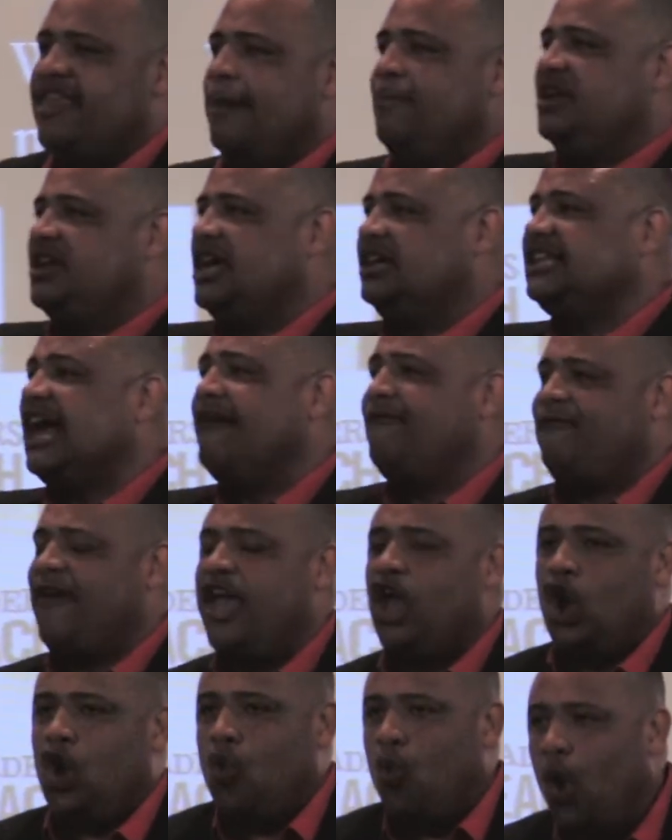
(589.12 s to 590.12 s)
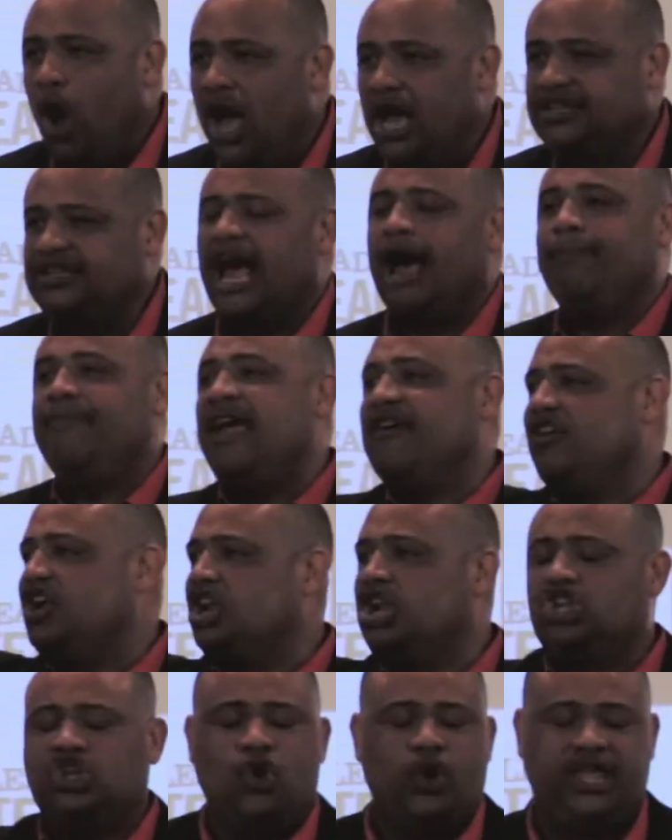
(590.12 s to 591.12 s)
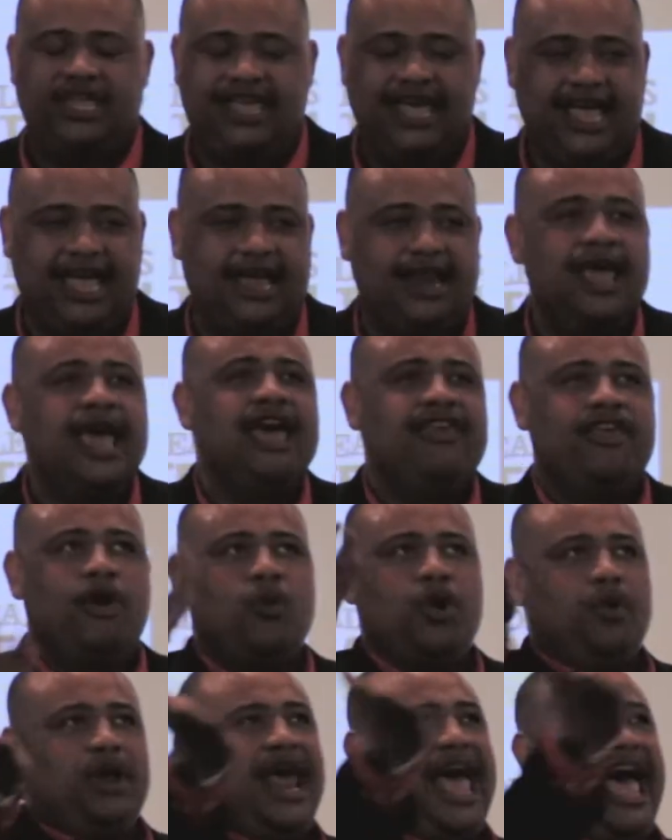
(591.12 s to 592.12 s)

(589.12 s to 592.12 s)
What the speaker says: that because I failed once, I'm never going to do it again, then we would